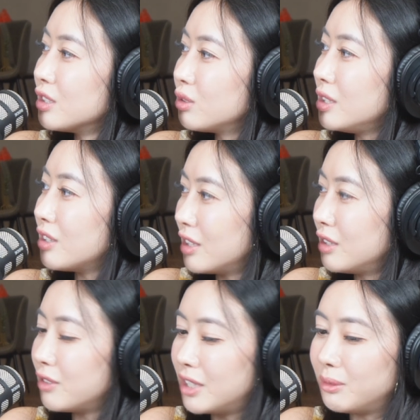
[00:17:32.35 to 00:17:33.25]
So in
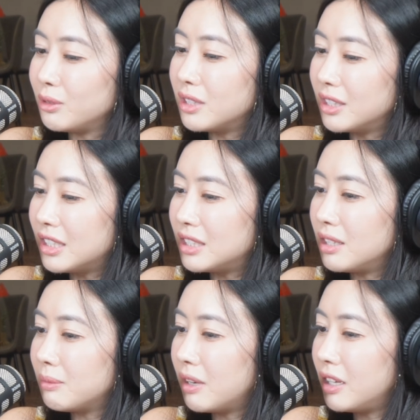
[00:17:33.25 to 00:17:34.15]
order for them to earn that
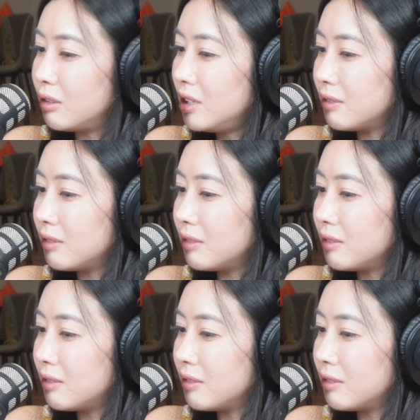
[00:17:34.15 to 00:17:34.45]
same amount, and they only